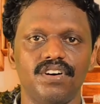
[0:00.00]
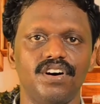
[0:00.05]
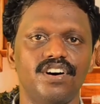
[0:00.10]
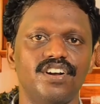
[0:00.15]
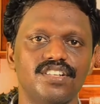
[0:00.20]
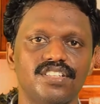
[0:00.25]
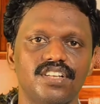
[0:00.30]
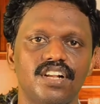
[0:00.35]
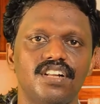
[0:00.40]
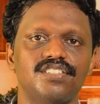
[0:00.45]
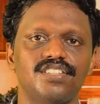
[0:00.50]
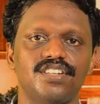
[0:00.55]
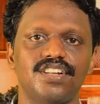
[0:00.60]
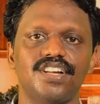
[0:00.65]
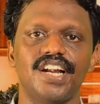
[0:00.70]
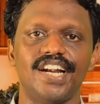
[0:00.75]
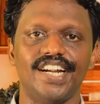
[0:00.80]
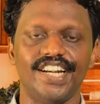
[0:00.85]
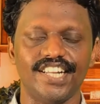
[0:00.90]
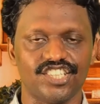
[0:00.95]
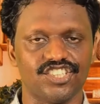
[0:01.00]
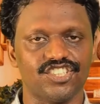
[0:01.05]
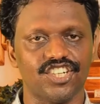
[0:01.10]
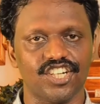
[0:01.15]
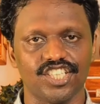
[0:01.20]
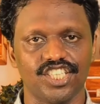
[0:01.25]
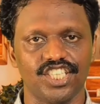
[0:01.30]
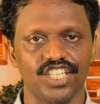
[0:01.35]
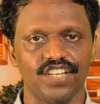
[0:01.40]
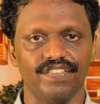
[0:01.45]
results in
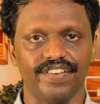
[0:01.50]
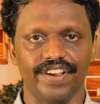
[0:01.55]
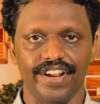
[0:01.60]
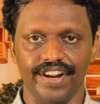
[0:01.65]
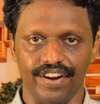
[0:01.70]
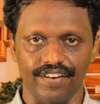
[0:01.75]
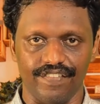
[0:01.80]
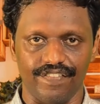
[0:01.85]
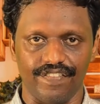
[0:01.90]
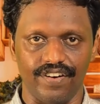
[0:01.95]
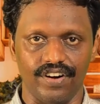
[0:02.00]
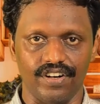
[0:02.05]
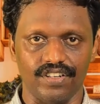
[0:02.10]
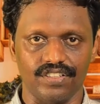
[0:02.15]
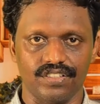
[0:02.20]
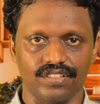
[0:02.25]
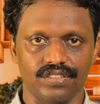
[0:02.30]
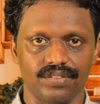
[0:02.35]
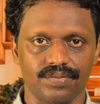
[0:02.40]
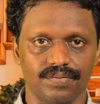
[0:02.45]
destructive interference.